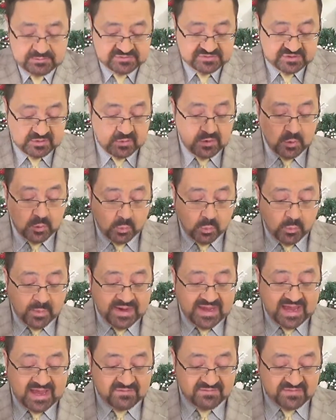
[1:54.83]
So we
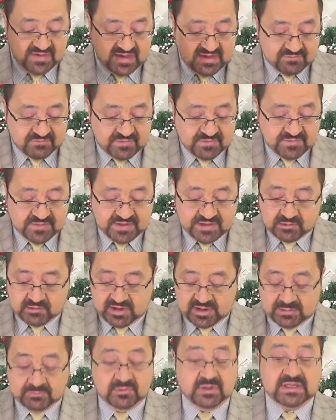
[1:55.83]
have everything here.
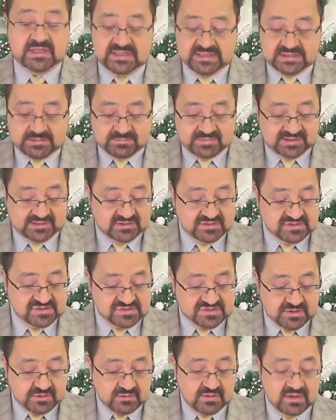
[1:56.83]
I'm looking at my list
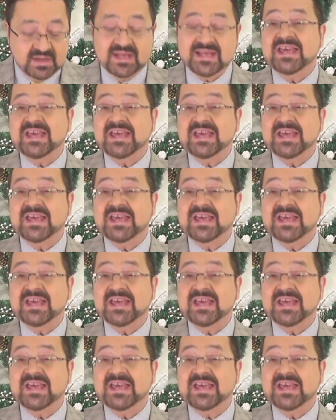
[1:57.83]
here.